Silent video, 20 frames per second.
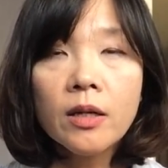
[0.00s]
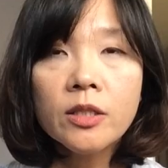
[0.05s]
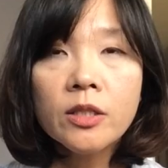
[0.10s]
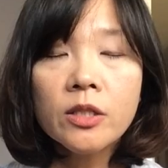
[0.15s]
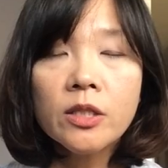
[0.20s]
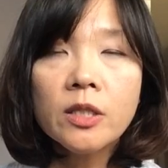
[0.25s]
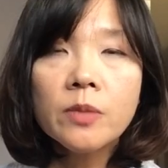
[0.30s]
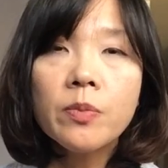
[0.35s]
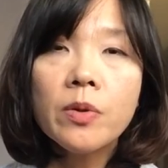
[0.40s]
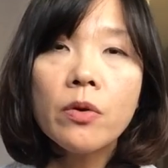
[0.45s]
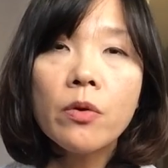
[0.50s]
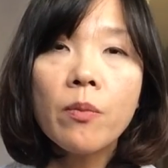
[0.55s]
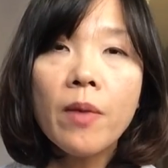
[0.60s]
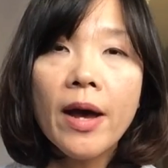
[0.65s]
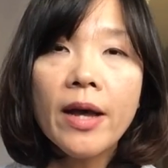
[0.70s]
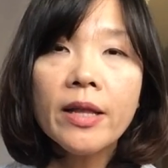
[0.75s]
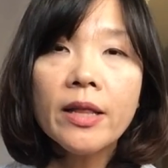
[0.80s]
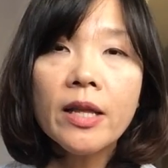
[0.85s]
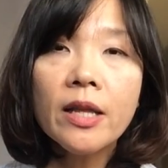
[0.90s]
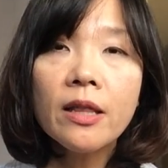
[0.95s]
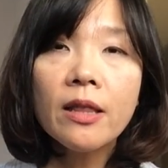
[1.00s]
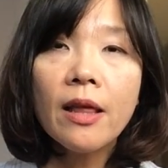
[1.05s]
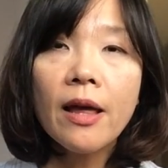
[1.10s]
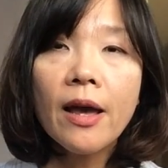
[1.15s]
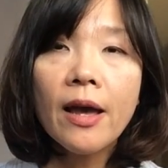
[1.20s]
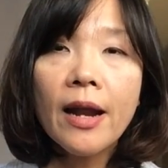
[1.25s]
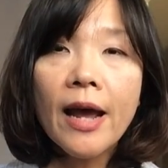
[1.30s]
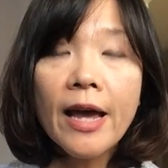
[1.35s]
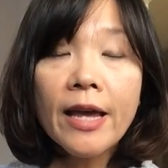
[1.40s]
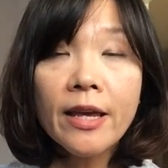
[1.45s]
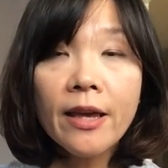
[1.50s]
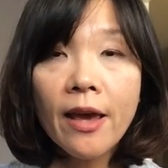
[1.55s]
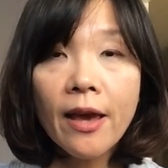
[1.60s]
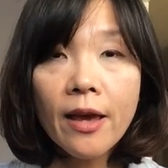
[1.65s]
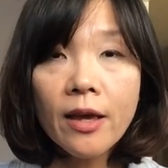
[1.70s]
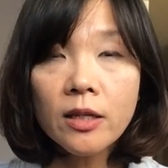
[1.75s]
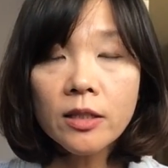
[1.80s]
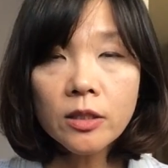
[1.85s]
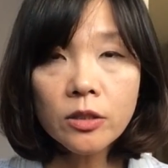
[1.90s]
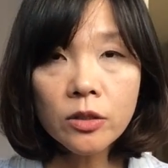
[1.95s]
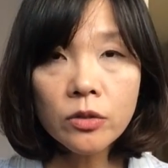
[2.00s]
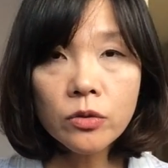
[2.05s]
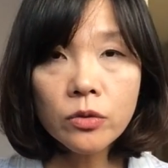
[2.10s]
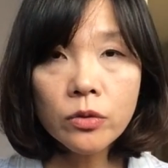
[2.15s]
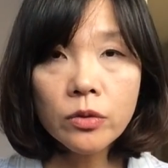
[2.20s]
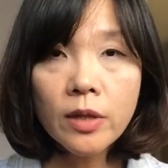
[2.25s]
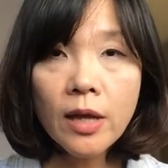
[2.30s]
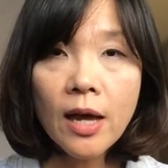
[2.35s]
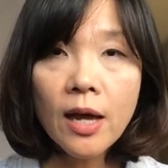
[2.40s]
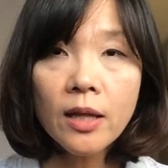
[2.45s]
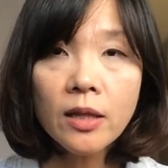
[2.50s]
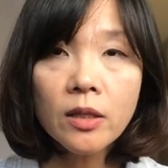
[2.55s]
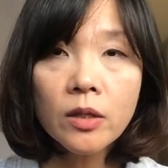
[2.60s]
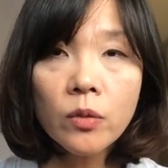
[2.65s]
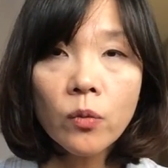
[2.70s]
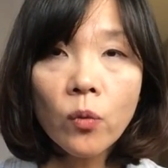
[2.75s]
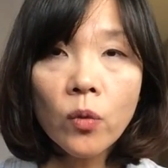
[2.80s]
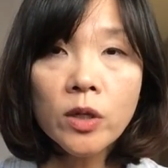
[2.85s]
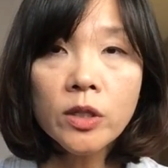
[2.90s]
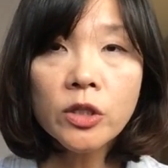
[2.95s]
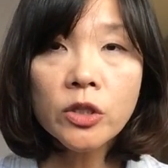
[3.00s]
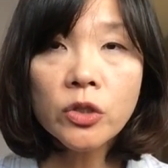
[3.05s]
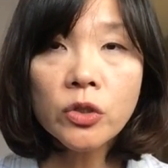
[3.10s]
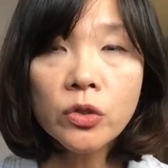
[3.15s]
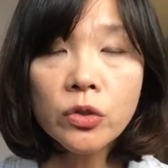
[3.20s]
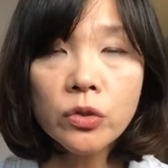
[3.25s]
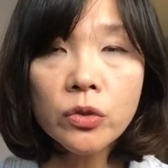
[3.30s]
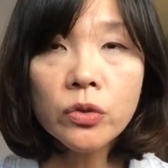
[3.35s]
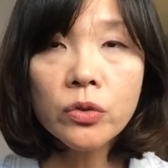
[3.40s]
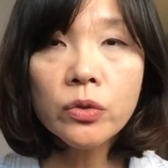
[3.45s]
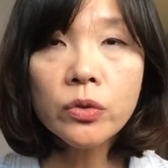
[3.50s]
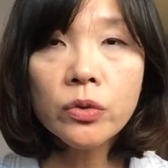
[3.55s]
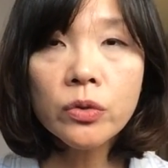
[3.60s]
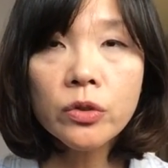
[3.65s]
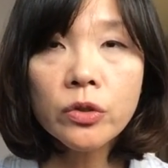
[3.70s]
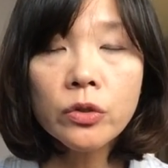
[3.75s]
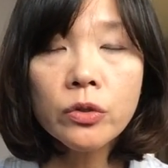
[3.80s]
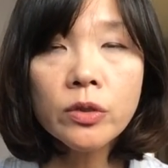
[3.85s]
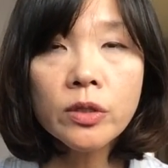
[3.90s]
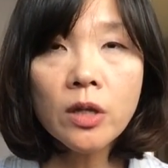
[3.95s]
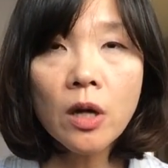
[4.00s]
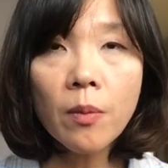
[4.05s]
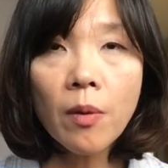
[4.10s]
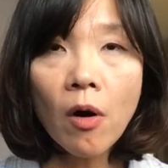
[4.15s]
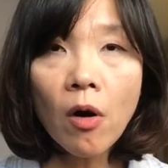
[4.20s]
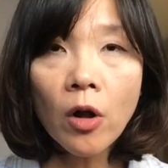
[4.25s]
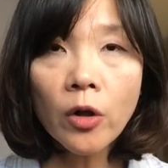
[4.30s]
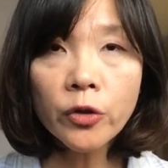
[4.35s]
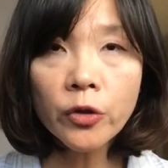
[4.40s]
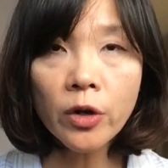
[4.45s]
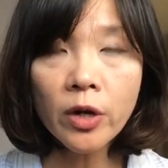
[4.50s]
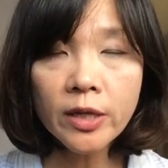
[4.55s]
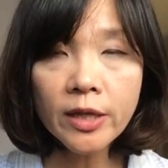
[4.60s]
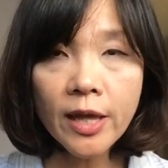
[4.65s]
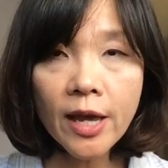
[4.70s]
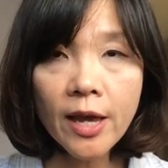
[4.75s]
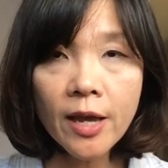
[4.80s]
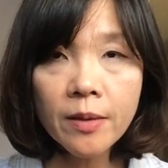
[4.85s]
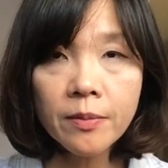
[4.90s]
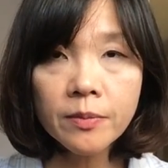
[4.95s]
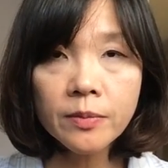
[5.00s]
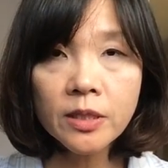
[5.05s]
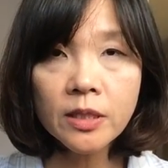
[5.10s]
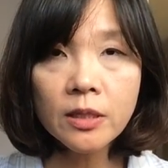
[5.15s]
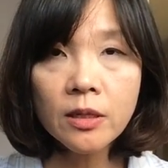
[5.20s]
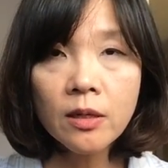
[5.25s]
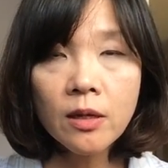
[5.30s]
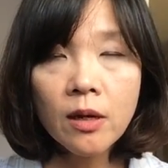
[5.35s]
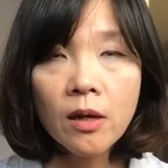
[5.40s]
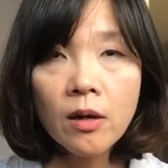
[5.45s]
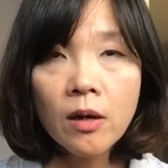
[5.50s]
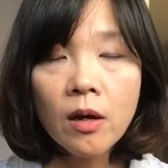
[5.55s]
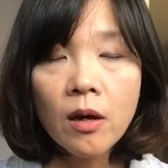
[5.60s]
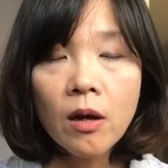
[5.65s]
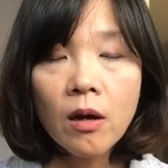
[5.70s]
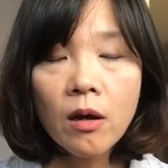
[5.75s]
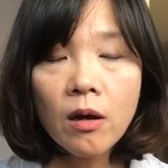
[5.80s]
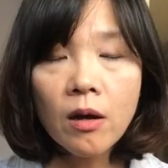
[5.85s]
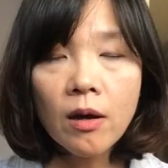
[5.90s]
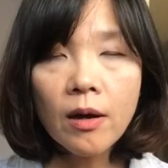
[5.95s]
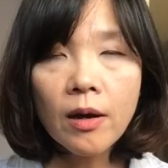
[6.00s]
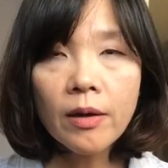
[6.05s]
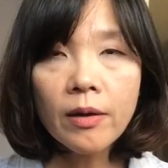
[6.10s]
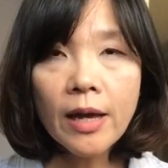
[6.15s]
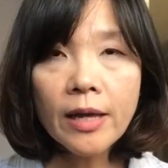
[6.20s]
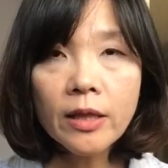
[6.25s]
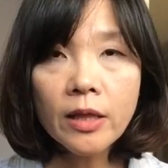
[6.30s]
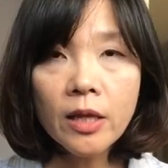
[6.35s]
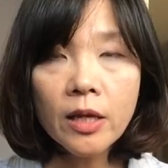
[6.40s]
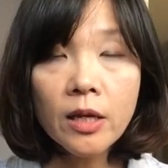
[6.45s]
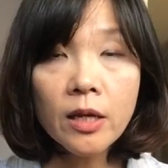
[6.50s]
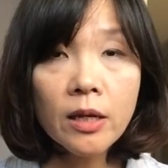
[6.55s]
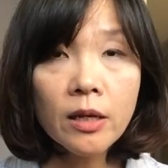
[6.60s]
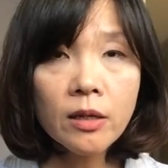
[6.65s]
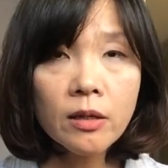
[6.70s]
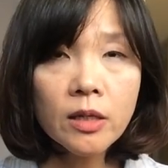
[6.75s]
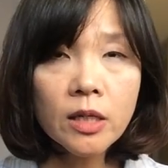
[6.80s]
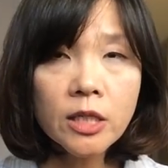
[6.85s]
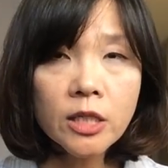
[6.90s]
Just be reminded that I can't do that. Once you use up all your attempts, I think